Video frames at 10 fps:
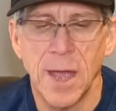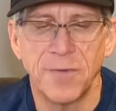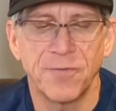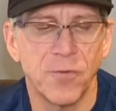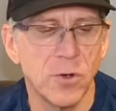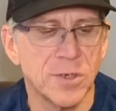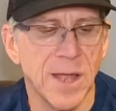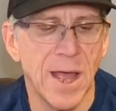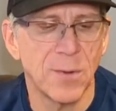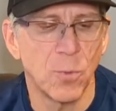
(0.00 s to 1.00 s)
At first,
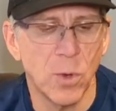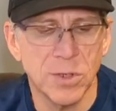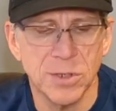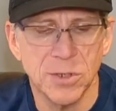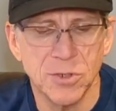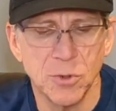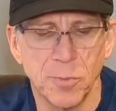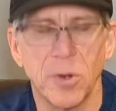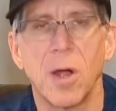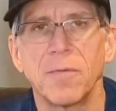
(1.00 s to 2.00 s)
I wasn't
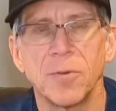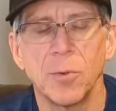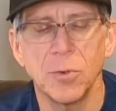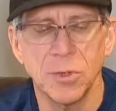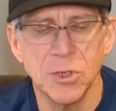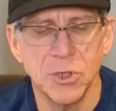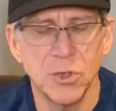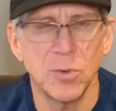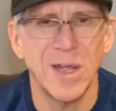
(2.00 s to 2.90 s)
super comfortable with this shoe.